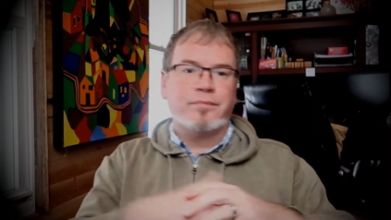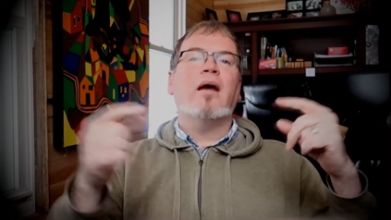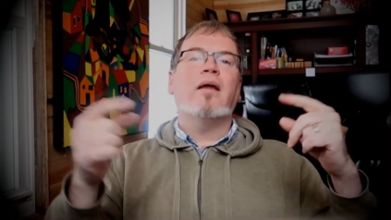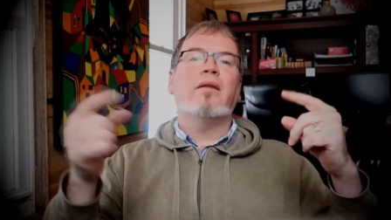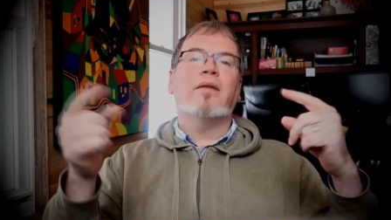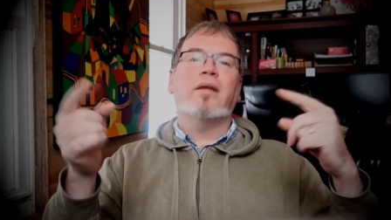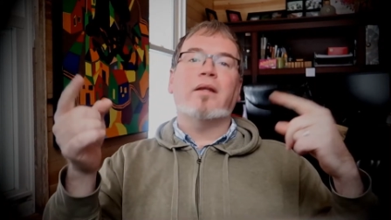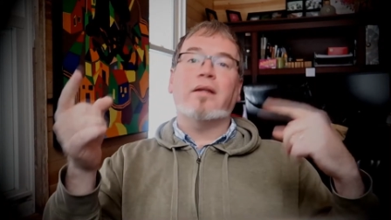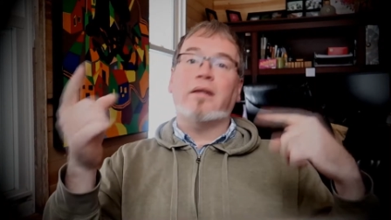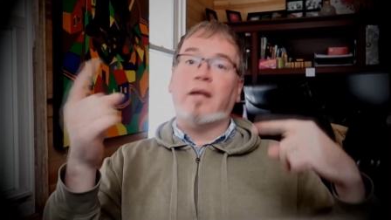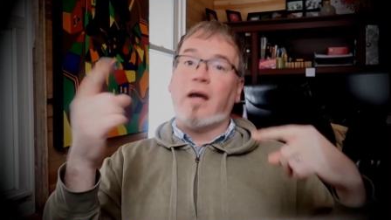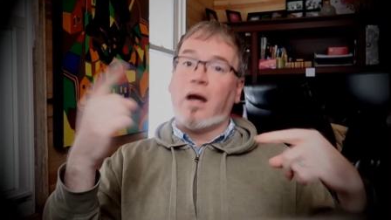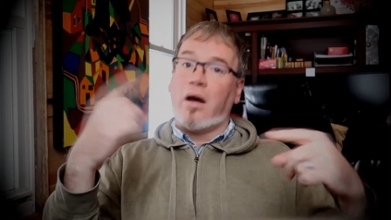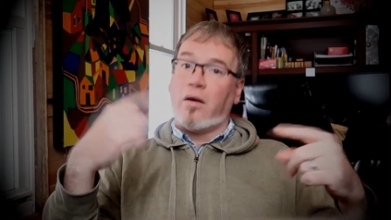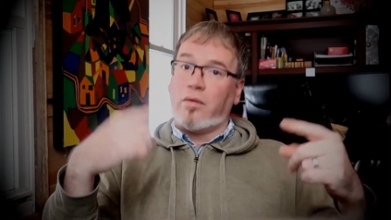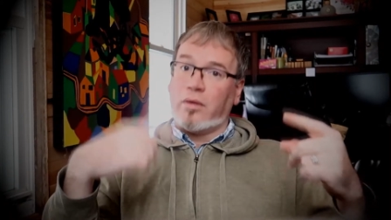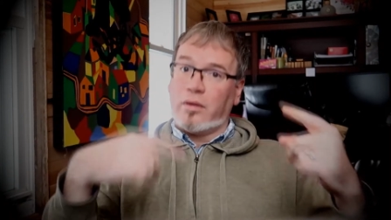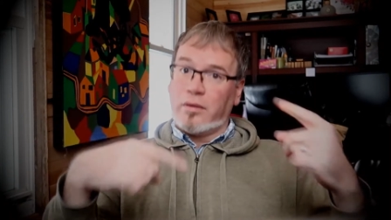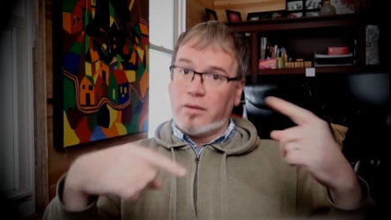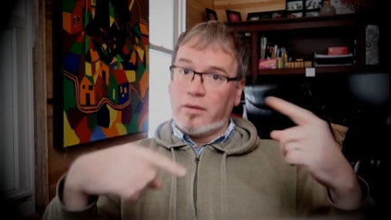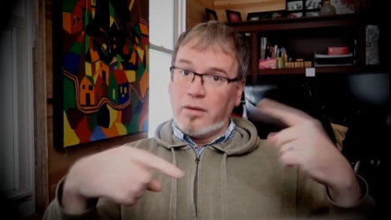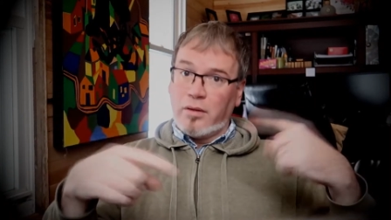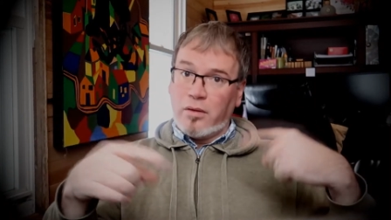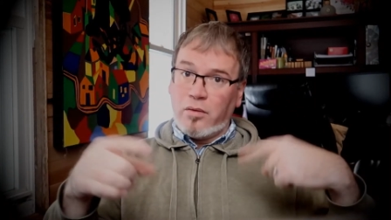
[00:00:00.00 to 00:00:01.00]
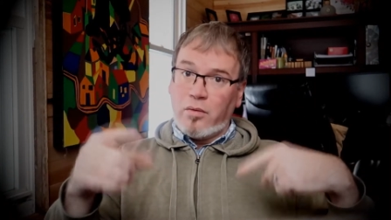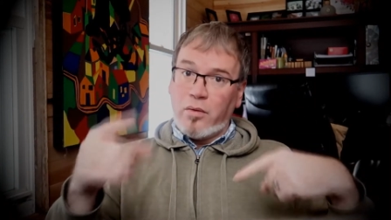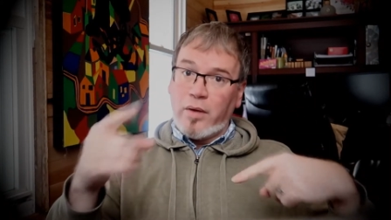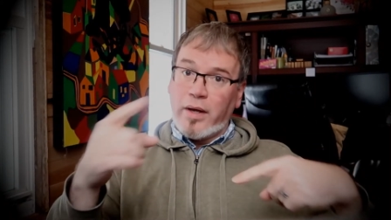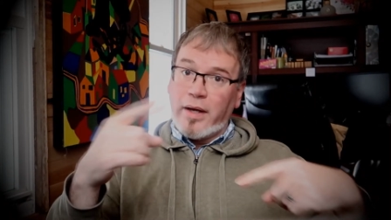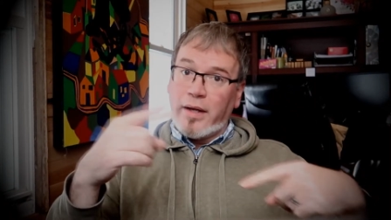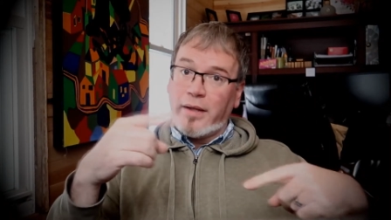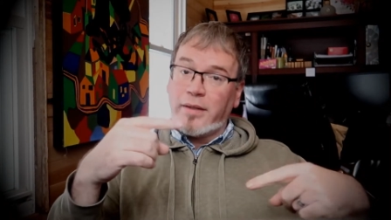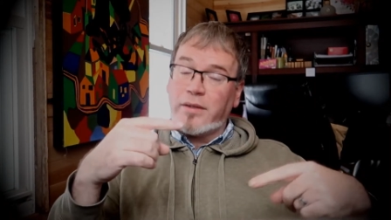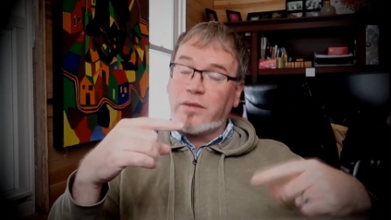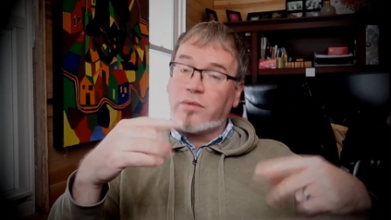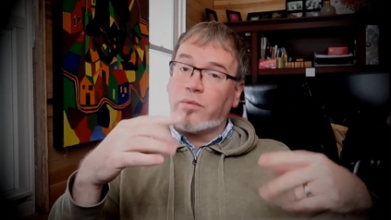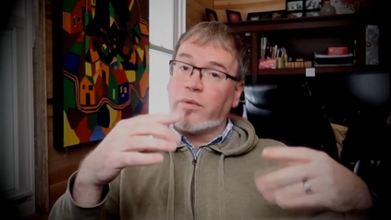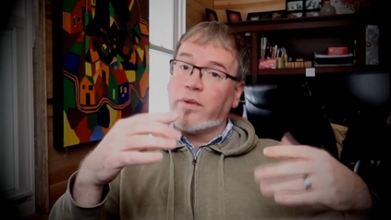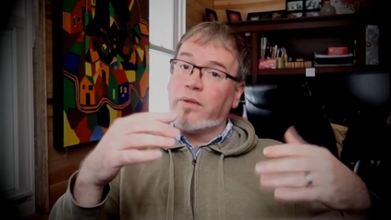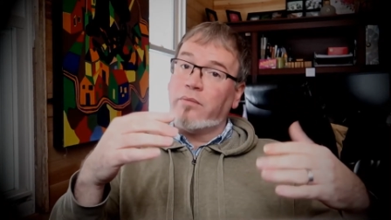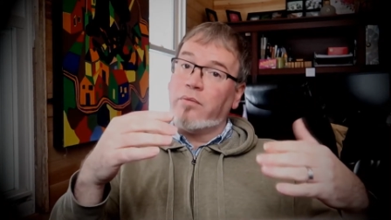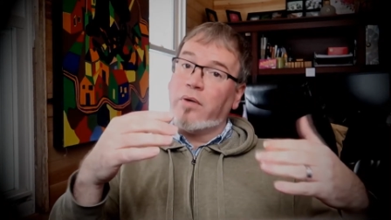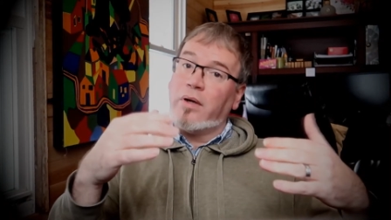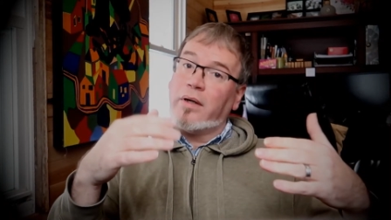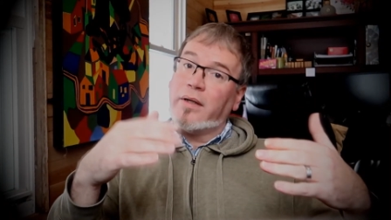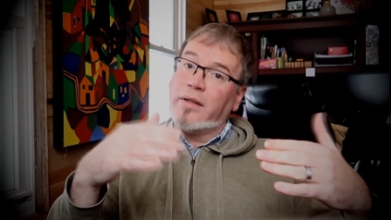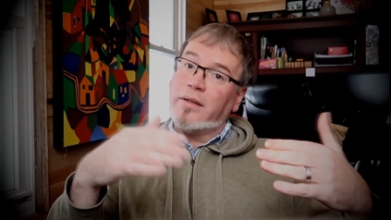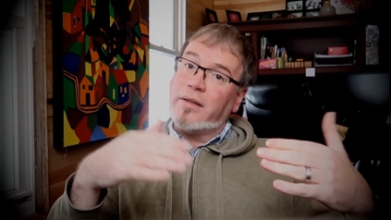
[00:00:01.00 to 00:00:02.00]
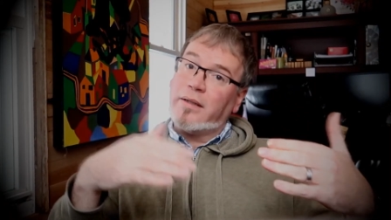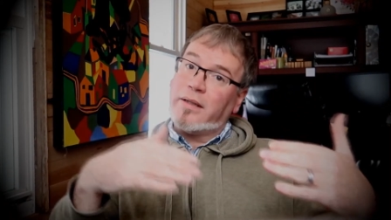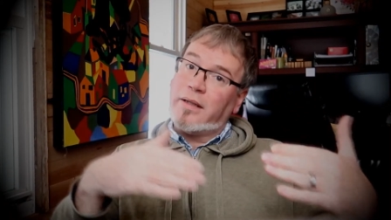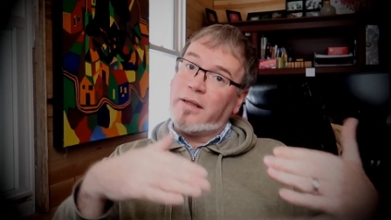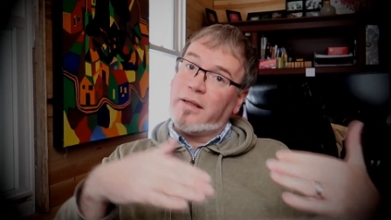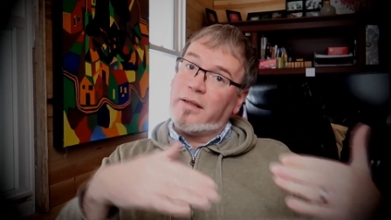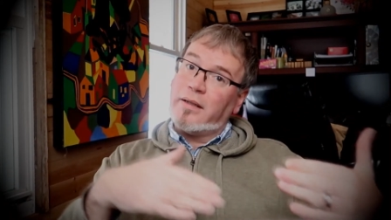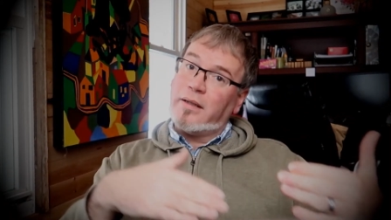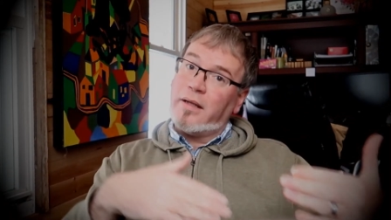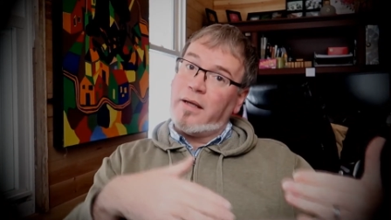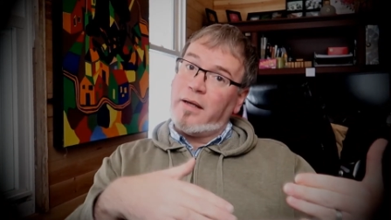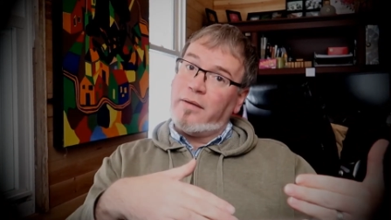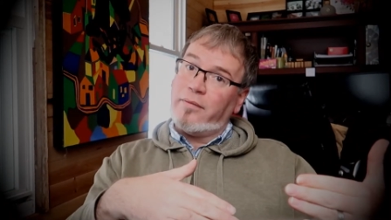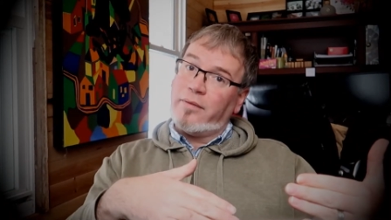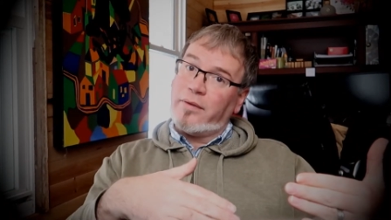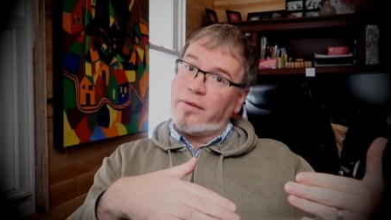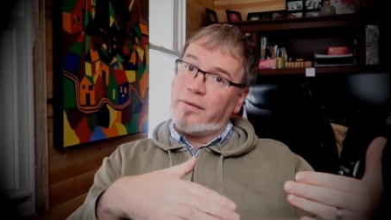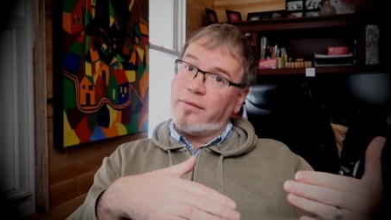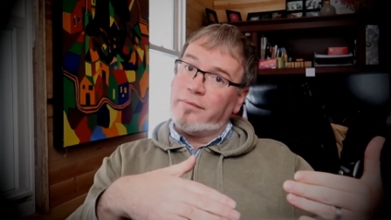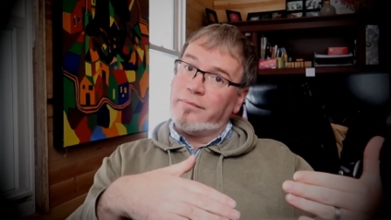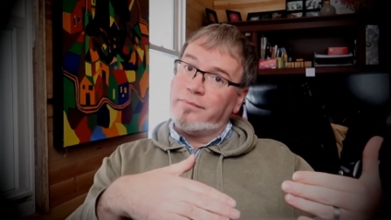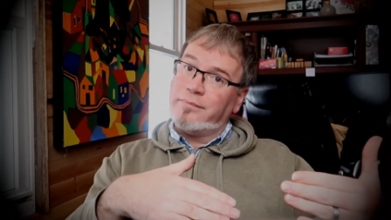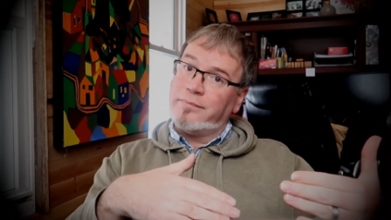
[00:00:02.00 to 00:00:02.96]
And then down a little ways, we run into King David,